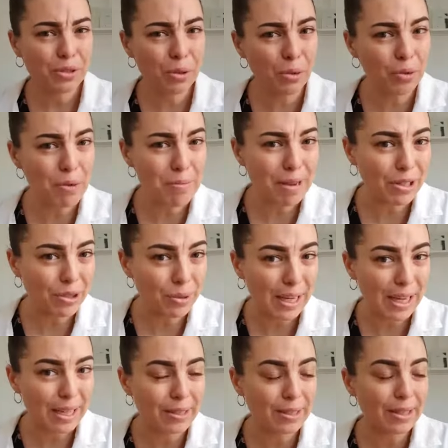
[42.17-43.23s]
all the manual
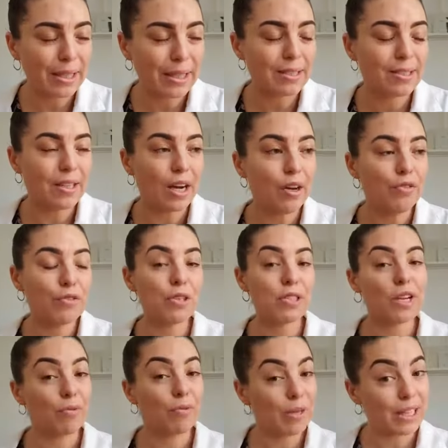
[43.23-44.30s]
handling stuff, because
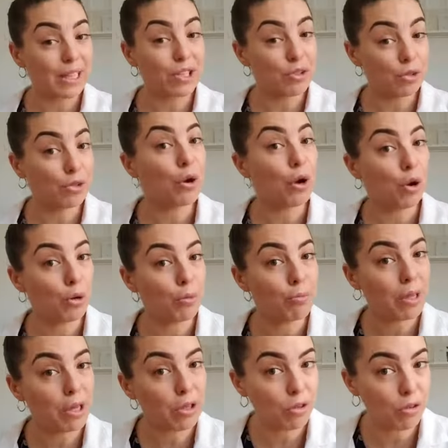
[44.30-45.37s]
I really do hope
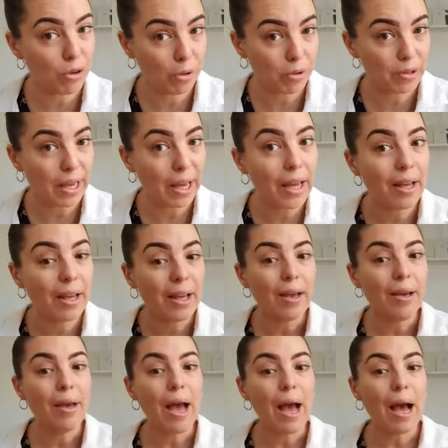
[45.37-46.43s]
that you know that.
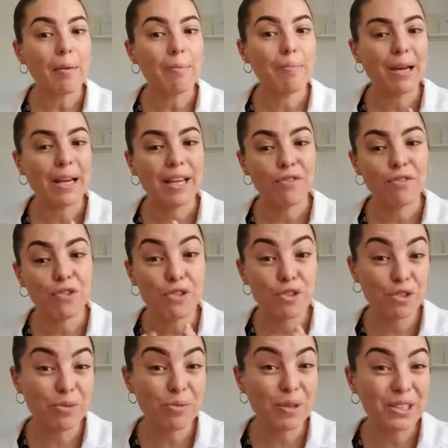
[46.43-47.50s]
But if you
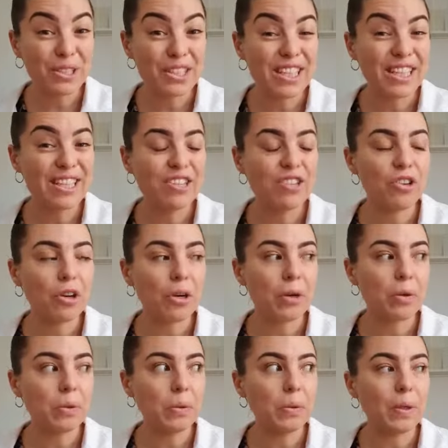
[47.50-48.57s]
do watch this and you
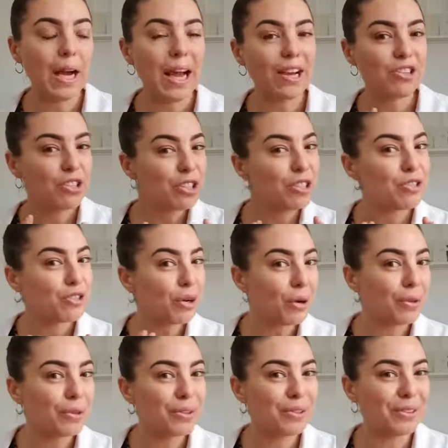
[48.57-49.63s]
go, oh, I actually
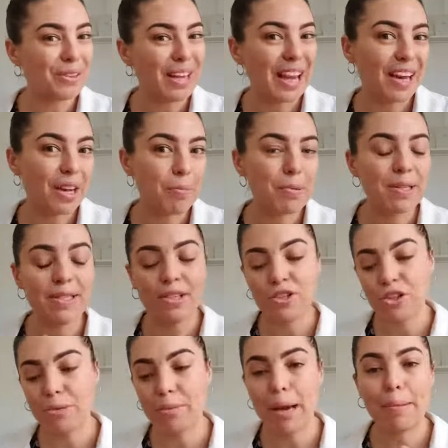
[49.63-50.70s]
don't know how to
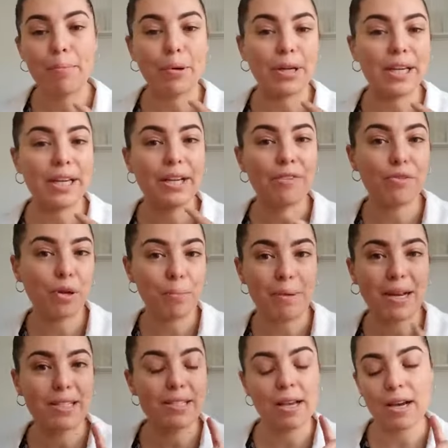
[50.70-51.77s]
position my body for a
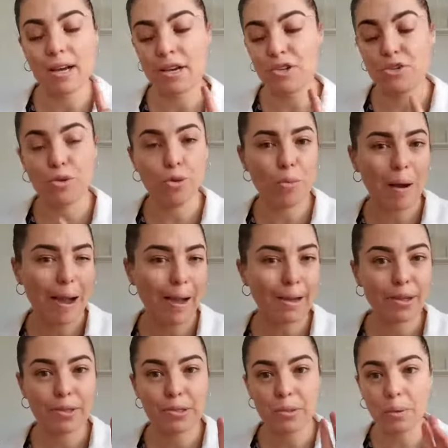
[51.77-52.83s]
massage or
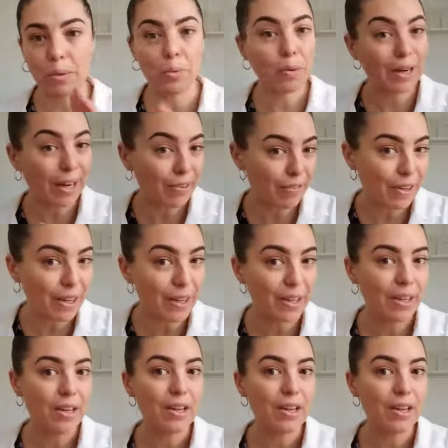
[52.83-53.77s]
wax or whatever,